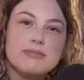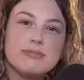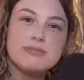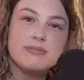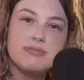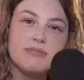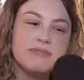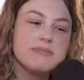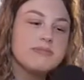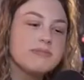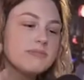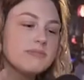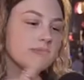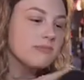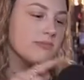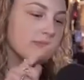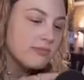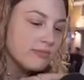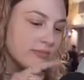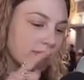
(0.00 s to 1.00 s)

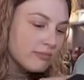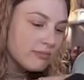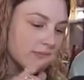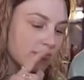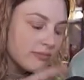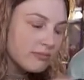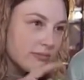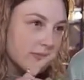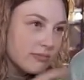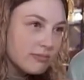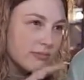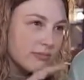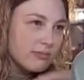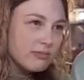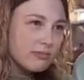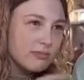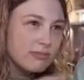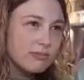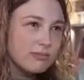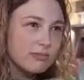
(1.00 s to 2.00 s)

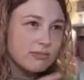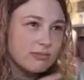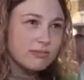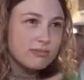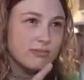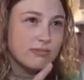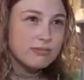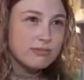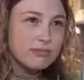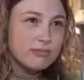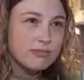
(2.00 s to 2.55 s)
The person shown says nothing.